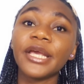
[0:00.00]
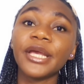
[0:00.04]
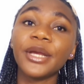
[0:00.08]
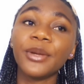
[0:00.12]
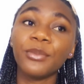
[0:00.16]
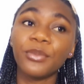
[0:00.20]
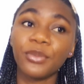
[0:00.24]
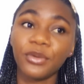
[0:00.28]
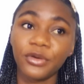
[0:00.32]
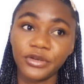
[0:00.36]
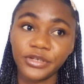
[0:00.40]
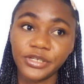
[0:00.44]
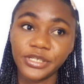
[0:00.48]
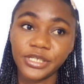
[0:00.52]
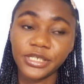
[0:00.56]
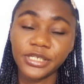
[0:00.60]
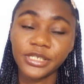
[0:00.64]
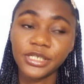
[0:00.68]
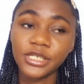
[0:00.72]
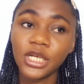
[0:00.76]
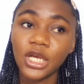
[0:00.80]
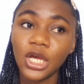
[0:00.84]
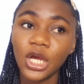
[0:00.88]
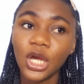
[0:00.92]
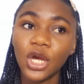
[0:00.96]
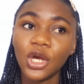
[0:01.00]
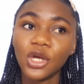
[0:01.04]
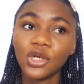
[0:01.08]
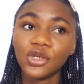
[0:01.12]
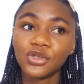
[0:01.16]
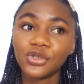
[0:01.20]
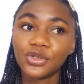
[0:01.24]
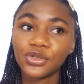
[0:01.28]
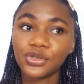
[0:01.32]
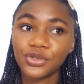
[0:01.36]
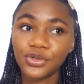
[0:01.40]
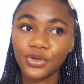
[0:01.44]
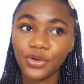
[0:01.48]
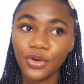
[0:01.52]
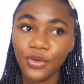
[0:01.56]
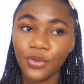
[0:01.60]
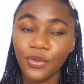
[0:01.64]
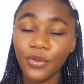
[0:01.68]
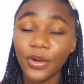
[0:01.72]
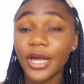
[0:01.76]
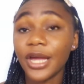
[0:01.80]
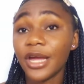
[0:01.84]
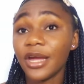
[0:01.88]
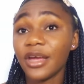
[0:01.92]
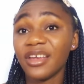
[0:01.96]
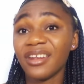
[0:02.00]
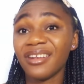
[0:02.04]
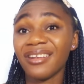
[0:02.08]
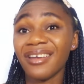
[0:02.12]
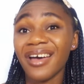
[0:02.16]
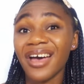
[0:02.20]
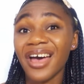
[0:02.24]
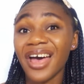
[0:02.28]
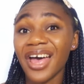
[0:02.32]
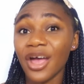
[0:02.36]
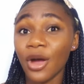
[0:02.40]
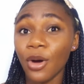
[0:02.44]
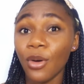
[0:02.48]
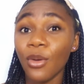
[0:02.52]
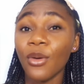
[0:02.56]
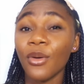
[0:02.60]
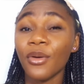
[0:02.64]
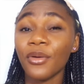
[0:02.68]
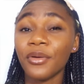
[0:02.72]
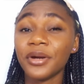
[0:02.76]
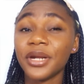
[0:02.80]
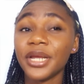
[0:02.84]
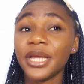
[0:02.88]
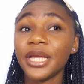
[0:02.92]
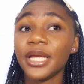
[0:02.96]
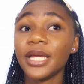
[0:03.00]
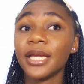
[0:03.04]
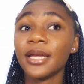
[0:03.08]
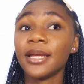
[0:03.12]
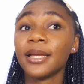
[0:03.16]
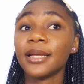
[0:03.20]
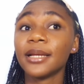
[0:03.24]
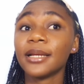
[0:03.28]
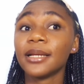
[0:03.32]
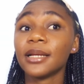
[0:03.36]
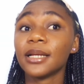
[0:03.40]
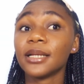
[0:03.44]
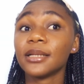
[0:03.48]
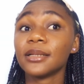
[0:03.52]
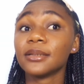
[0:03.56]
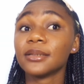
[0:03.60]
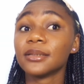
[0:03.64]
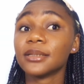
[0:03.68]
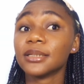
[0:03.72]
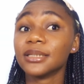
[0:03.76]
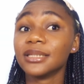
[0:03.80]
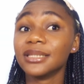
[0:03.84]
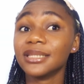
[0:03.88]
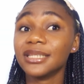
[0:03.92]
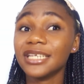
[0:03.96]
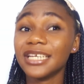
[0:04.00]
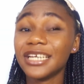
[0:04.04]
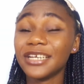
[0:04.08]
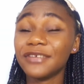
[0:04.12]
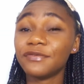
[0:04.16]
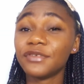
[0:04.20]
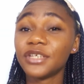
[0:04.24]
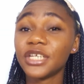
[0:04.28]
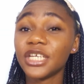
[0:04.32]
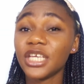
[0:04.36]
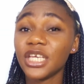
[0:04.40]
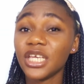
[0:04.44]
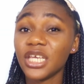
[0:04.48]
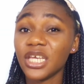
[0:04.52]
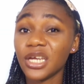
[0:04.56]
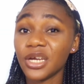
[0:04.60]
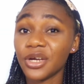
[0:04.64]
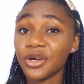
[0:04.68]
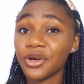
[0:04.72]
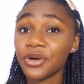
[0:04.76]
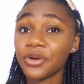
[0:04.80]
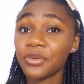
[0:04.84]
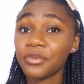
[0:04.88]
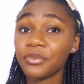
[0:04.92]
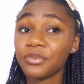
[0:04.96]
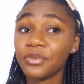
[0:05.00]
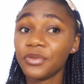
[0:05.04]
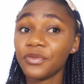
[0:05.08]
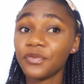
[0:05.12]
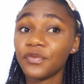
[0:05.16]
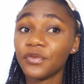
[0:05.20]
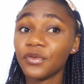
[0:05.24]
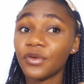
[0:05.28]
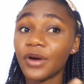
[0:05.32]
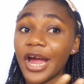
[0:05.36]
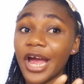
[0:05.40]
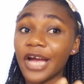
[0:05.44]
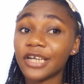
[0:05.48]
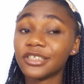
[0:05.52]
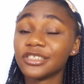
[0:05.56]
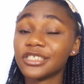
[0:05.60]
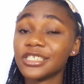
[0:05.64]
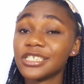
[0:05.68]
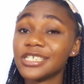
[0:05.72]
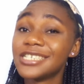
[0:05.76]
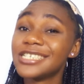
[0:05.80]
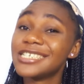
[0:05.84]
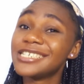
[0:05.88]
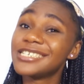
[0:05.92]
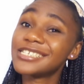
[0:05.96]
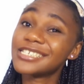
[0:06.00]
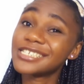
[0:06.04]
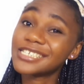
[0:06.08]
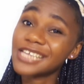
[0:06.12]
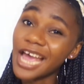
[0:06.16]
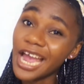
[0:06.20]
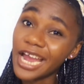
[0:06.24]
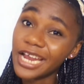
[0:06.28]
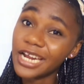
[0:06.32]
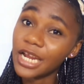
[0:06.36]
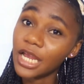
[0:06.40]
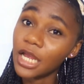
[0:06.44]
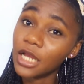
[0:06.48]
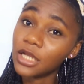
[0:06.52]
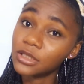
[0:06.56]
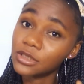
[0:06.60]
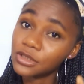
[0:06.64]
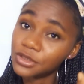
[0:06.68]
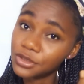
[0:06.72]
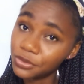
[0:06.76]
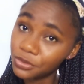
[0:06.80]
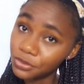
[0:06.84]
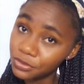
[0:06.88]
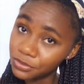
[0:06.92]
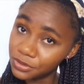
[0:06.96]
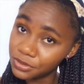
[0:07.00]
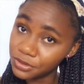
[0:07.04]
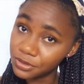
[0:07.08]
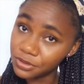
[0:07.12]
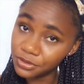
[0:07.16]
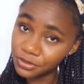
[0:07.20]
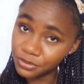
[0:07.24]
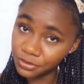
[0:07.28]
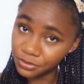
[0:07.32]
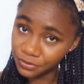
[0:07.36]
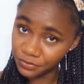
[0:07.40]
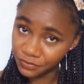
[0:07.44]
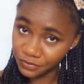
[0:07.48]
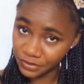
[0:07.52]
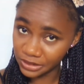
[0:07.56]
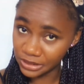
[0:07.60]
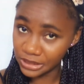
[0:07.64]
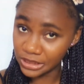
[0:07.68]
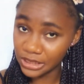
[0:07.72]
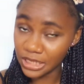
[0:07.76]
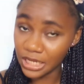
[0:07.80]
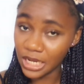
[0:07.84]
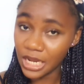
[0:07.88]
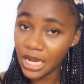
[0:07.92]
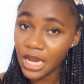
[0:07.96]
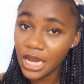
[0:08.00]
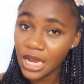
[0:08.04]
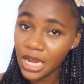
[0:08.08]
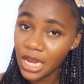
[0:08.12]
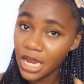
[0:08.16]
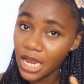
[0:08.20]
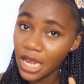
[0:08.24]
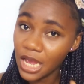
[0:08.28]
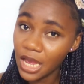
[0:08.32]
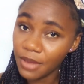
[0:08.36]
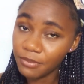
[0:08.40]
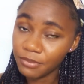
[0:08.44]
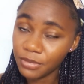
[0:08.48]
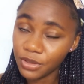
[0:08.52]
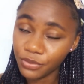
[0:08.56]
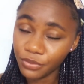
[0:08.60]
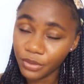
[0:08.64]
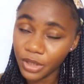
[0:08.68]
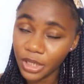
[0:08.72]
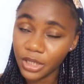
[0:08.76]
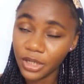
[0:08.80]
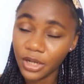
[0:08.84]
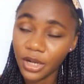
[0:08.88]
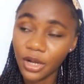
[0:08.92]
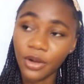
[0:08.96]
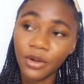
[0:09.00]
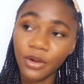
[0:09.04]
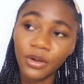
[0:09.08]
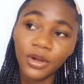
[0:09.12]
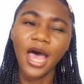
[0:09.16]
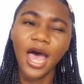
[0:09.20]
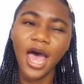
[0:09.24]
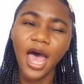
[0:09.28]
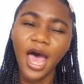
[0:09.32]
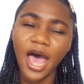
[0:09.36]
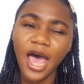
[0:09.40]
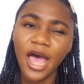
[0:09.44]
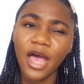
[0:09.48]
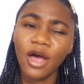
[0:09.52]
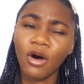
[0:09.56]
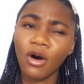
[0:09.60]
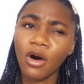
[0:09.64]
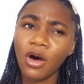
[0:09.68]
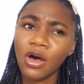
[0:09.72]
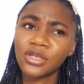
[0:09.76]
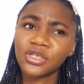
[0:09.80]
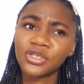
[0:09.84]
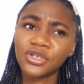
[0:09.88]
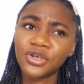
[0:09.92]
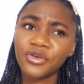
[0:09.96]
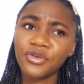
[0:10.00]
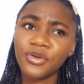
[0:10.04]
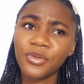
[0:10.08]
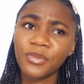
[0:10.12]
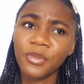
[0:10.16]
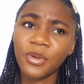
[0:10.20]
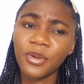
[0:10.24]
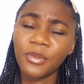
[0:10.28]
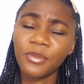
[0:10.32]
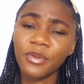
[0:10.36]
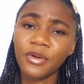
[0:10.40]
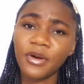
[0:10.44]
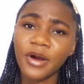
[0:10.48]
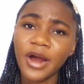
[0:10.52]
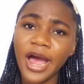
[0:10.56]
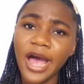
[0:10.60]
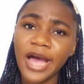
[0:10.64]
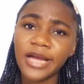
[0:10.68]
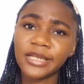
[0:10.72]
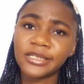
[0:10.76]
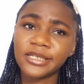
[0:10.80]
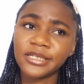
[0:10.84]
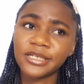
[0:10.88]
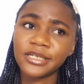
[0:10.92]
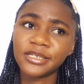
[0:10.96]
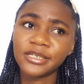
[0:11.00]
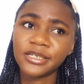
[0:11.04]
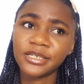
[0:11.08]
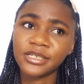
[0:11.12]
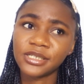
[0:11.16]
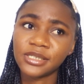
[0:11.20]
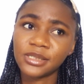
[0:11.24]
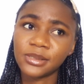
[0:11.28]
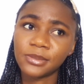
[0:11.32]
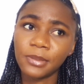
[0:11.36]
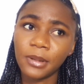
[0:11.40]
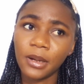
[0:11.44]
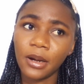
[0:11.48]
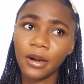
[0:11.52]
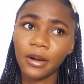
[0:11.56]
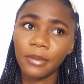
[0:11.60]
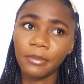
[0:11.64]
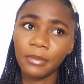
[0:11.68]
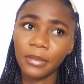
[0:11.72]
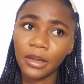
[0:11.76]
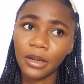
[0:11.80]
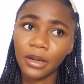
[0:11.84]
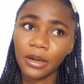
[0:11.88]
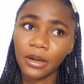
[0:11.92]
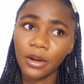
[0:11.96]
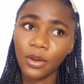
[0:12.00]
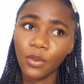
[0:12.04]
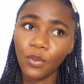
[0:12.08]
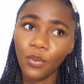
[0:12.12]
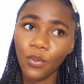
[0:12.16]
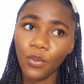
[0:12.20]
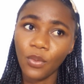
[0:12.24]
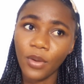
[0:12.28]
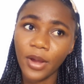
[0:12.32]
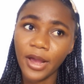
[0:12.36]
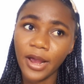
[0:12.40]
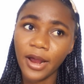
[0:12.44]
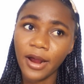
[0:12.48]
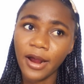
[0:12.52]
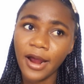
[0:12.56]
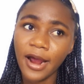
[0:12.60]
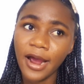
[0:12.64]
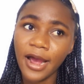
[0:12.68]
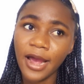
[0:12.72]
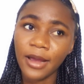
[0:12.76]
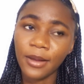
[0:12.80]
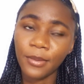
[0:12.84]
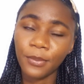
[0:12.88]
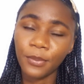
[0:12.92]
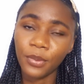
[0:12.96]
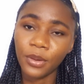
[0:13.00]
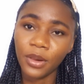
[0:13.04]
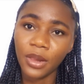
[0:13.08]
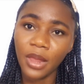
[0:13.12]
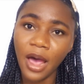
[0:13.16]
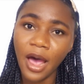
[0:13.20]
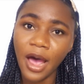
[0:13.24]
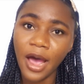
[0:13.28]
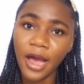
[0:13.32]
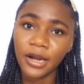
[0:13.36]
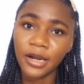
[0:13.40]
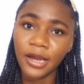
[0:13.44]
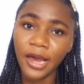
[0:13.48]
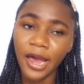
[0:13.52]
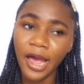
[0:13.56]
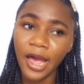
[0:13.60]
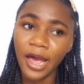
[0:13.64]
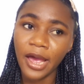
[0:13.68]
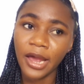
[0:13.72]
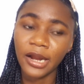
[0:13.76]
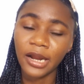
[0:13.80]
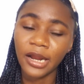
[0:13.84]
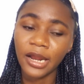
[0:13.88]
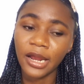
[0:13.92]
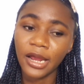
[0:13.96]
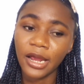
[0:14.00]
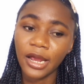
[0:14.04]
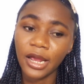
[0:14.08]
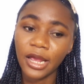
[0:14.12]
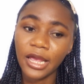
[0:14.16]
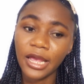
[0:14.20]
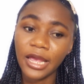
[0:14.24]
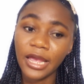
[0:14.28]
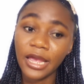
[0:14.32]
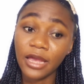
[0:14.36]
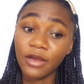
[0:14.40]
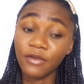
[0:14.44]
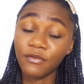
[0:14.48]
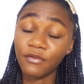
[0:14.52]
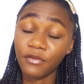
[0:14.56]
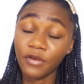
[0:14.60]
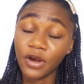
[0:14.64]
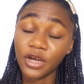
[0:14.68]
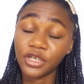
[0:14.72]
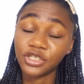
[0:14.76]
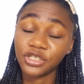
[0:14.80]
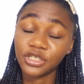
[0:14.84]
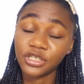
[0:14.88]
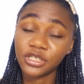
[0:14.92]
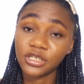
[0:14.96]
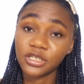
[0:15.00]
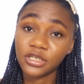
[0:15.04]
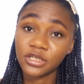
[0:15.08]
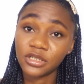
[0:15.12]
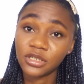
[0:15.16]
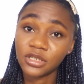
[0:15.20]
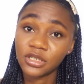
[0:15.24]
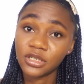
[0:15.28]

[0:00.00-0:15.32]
in person. So, and I already lived here before actually deciding to go to the university I'm in right now. I also remember I did an experiment where I applied at a fashion